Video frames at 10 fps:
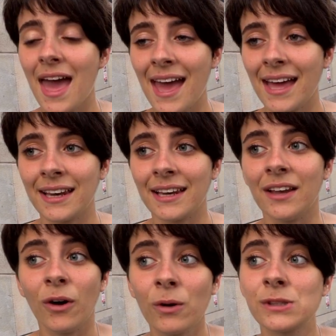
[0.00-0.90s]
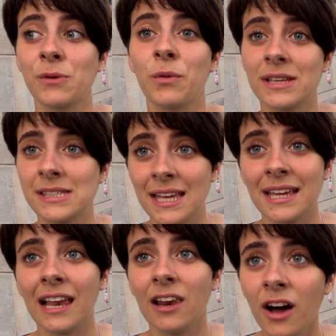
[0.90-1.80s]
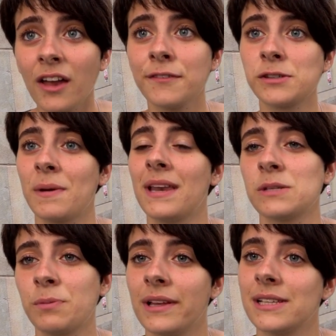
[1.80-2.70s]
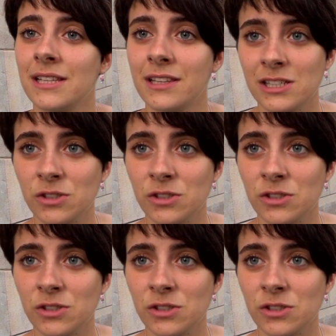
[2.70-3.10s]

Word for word: And also we're seeing a lot of Spanish police in the